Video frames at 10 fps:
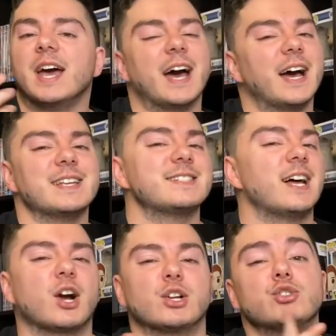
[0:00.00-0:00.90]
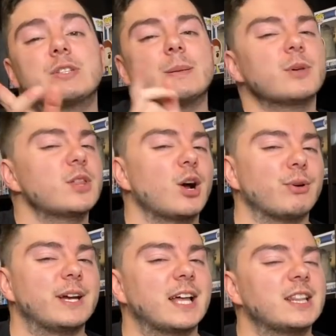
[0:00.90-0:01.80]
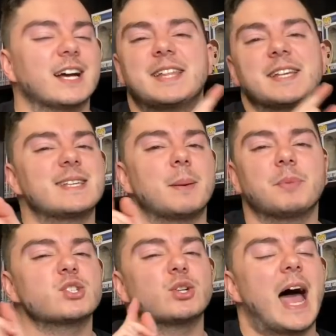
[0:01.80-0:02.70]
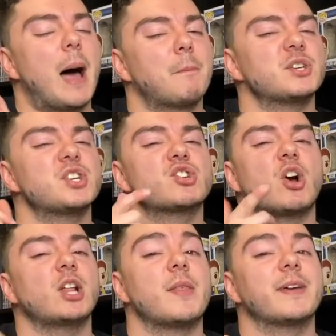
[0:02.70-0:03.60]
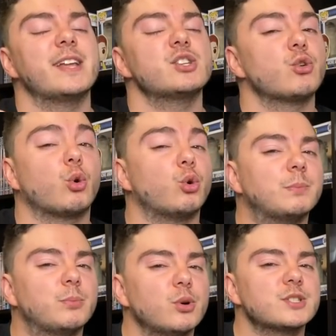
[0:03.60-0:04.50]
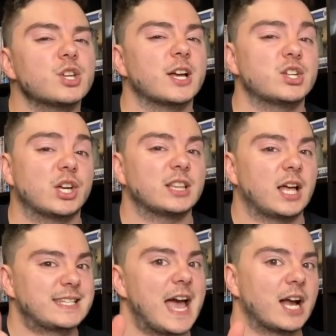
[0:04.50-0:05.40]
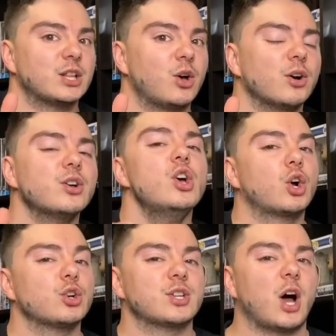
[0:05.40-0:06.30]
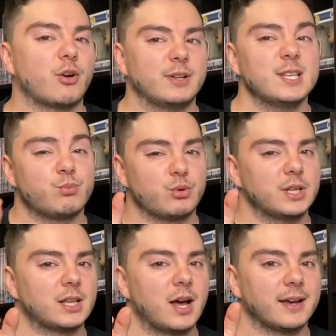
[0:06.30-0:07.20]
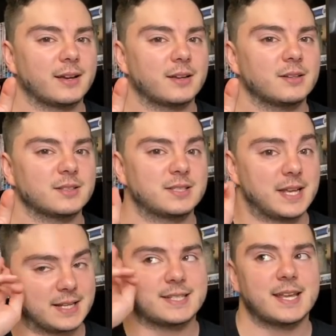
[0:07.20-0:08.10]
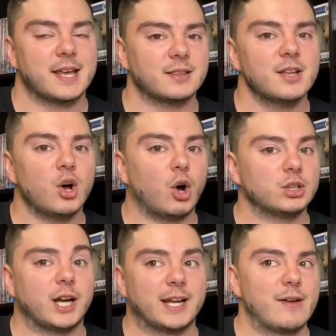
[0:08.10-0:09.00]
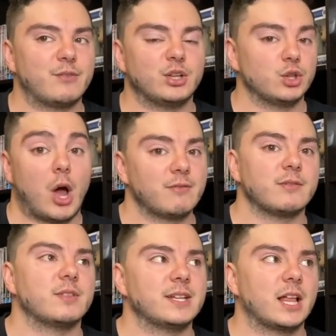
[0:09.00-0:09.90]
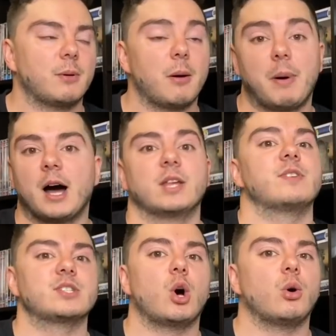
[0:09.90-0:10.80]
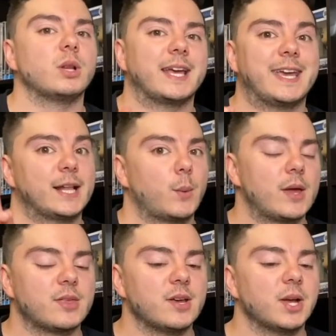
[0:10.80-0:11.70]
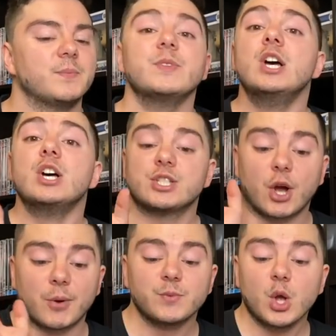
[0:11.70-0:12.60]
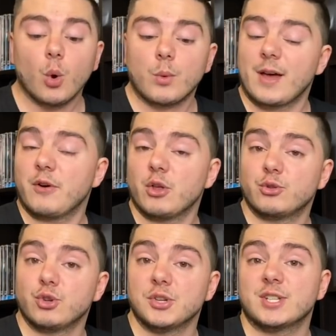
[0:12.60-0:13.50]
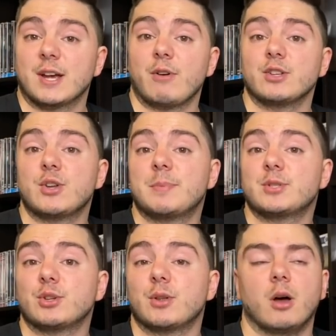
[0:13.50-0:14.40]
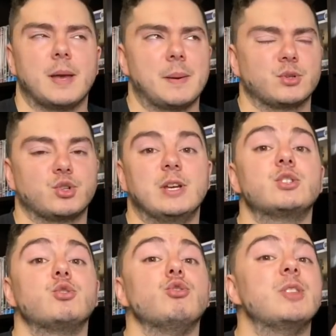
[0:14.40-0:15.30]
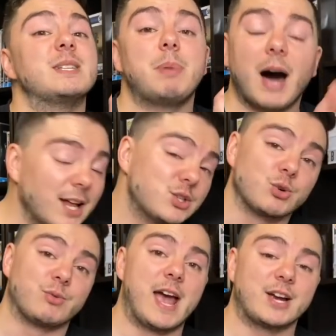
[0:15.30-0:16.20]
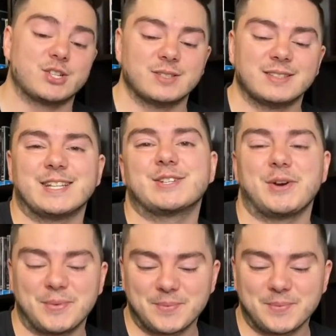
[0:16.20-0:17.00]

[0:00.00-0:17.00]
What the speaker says: is like gonna do something with Irina. Like, there's something gonna happen. She's trying to either get into her good book so like she can like tag along, because Irina's pretty like dead set on like not having Villaneve a part of this whole like getaway thing. So without further ado, let's just get right into episode 2, into this part 2 reaction. Let's go.